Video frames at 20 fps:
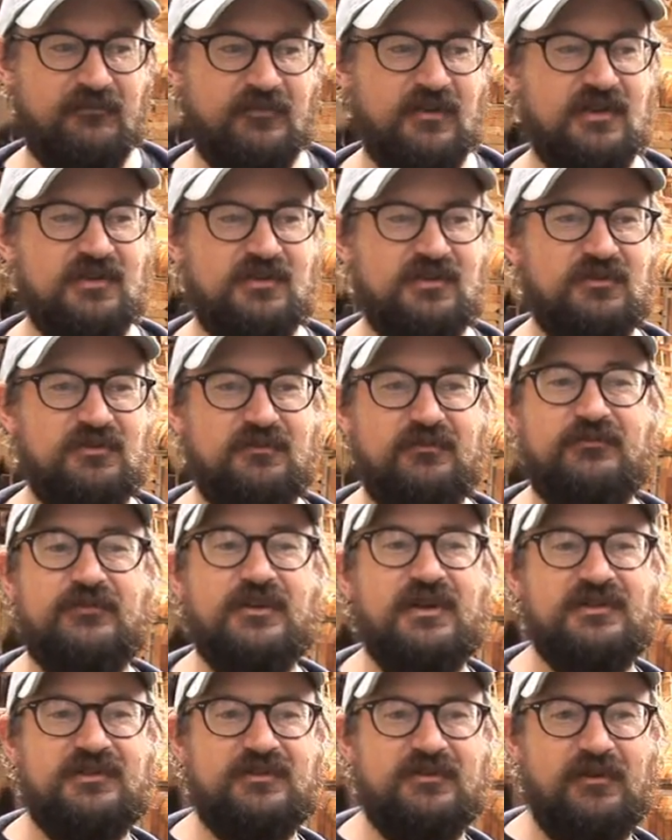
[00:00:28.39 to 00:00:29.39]

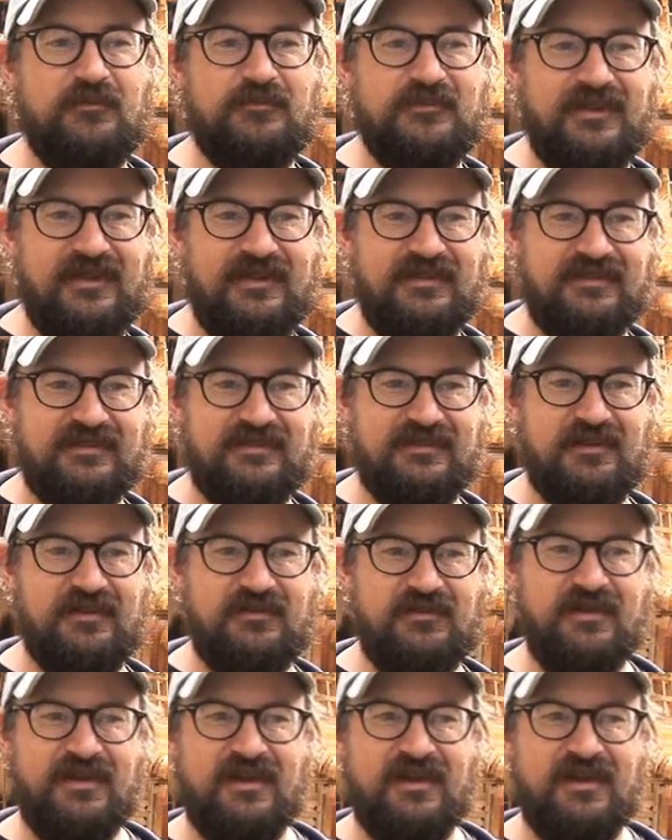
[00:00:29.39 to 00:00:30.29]
virtual objects. So